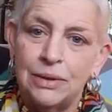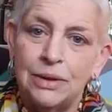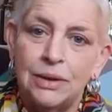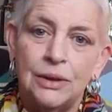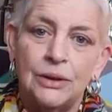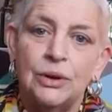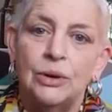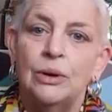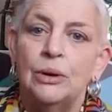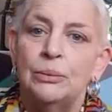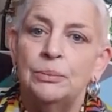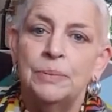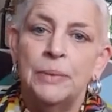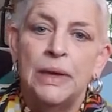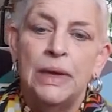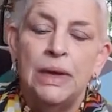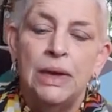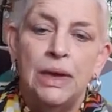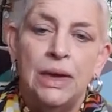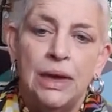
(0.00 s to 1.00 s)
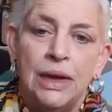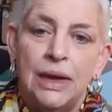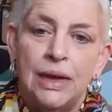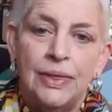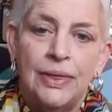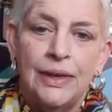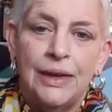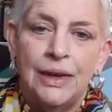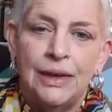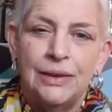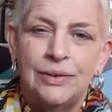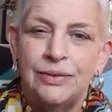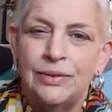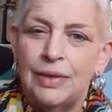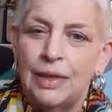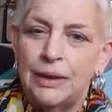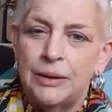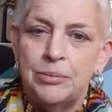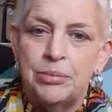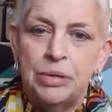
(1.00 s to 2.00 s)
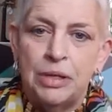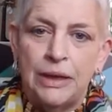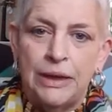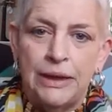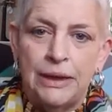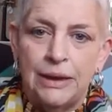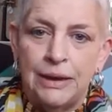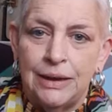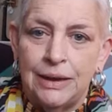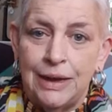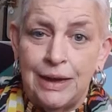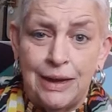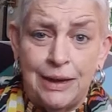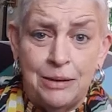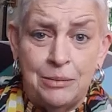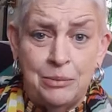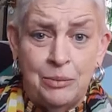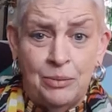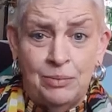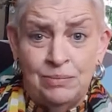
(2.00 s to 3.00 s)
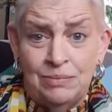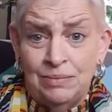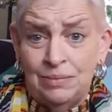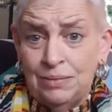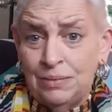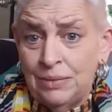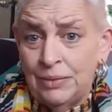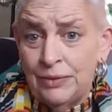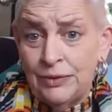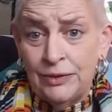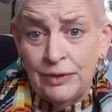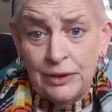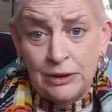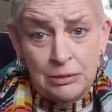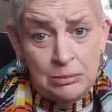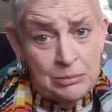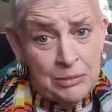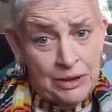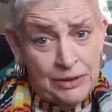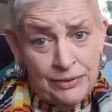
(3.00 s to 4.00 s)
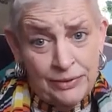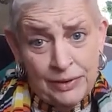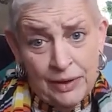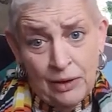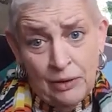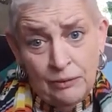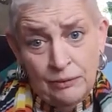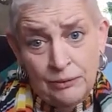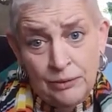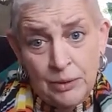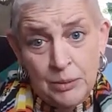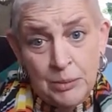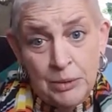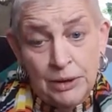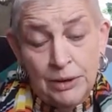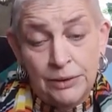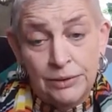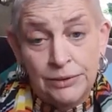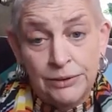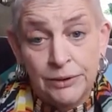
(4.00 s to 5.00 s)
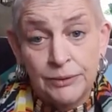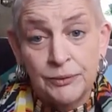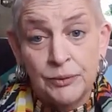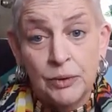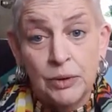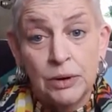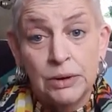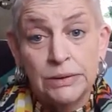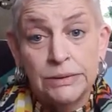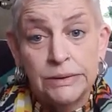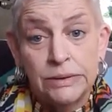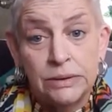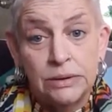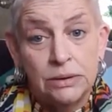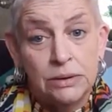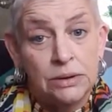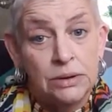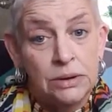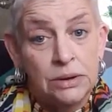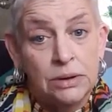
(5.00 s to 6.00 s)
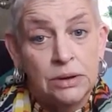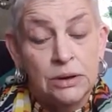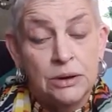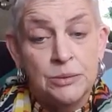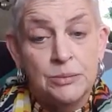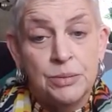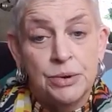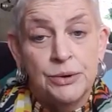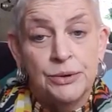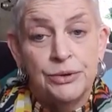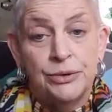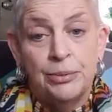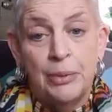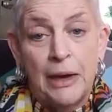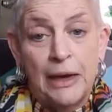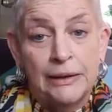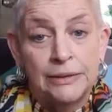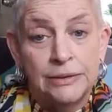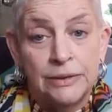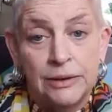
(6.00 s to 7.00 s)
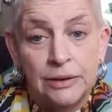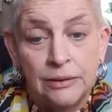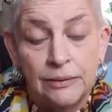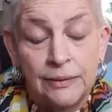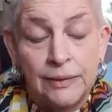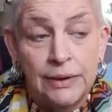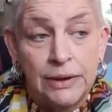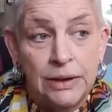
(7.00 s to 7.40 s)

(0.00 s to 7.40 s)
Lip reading: You know, and that it's like playing a game, seeing myself from a different perspective,